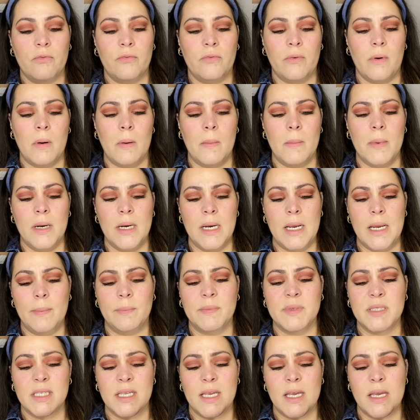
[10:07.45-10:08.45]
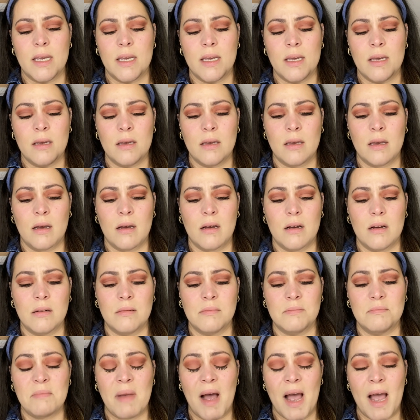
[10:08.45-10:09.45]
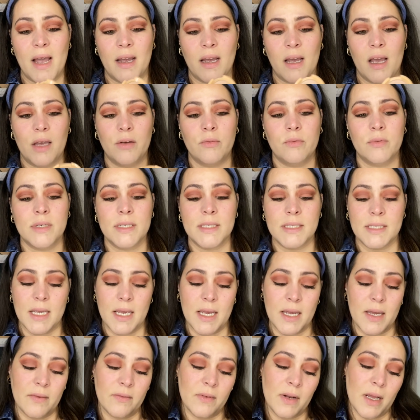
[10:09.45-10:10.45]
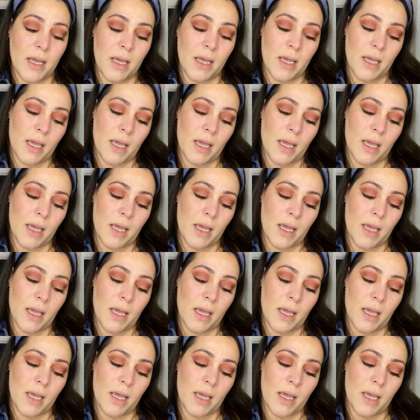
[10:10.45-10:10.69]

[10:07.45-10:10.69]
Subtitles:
from an Ipsy bag I received,